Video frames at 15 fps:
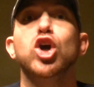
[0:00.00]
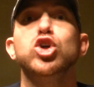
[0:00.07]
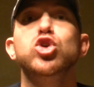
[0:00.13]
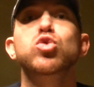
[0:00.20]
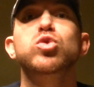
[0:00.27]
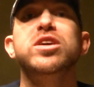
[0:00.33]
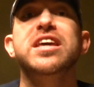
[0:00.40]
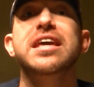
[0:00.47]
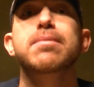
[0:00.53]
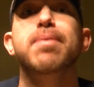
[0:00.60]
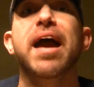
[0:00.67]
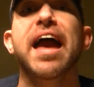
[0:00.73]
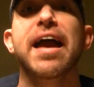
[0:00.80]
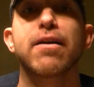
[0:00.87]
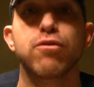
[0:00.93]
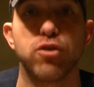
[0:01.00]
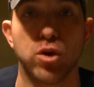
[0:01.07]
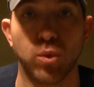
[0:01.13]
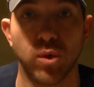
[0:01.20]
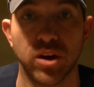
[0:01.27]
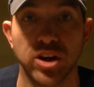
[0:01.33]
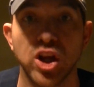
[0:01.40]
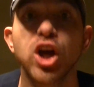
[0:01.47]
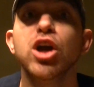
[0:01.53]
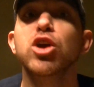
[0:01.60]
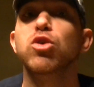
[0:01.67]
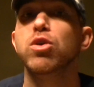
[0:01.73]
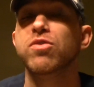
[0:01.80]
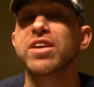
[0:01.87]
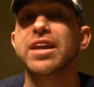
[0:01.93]
You keep everyone.
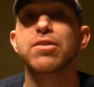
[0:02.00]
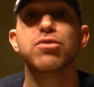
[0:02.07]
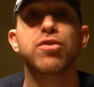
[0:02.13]
You even get